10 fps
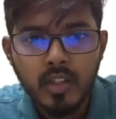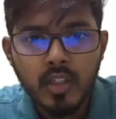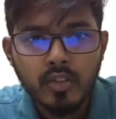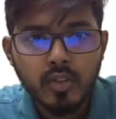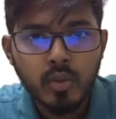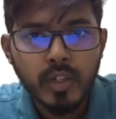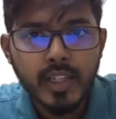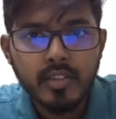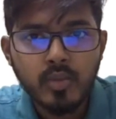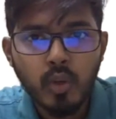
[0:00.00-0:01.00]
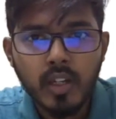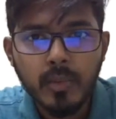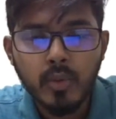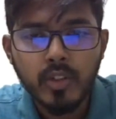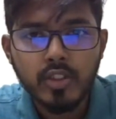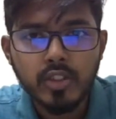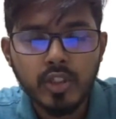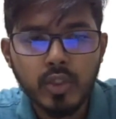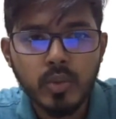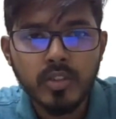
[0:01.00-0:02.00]
So next what I'm going to show
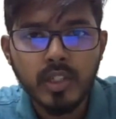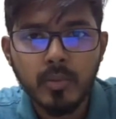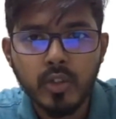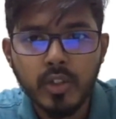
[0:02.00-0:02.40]
you is I'm going to